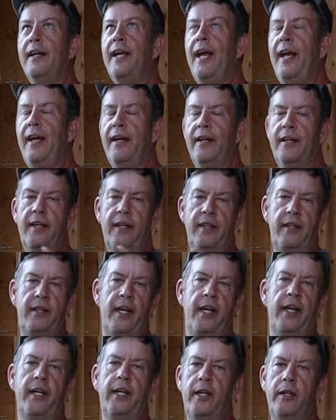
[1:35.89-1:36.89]
can
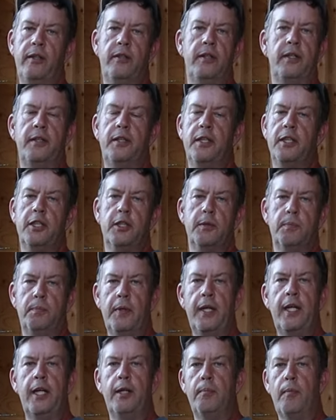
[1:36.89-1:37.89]
continue to just
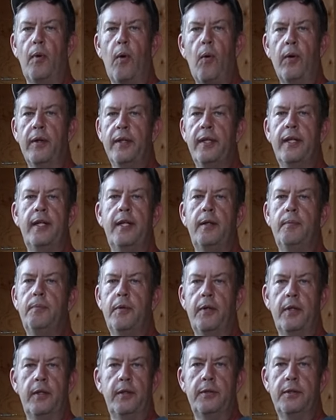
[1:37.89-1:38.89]
spend more than it
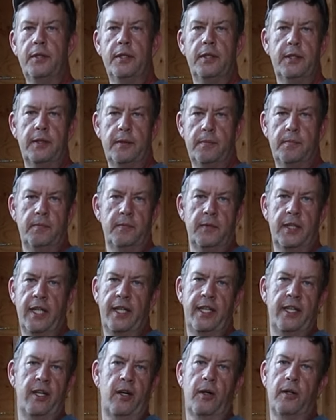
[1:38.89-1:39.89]
produces,
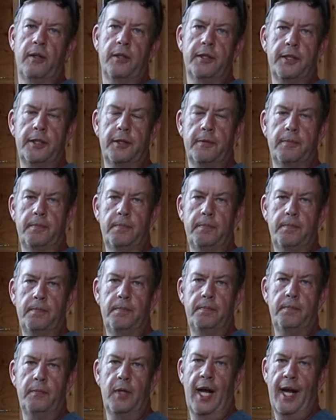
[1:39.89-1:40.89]
than it earns.
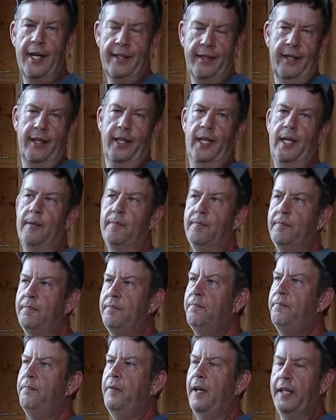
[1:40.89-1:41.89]
I think
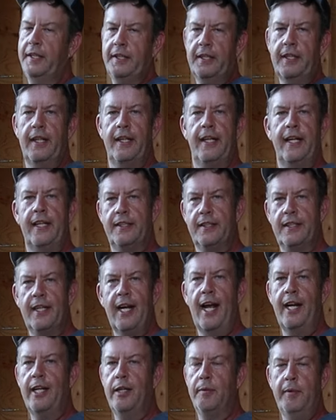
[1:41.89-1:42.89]
eventually that's
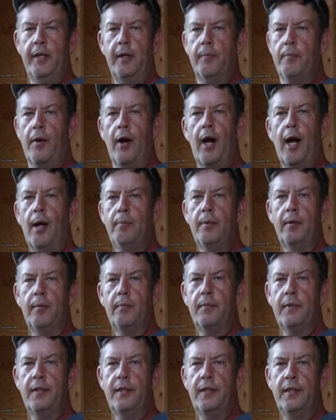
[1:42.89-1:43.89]
got to be a problem.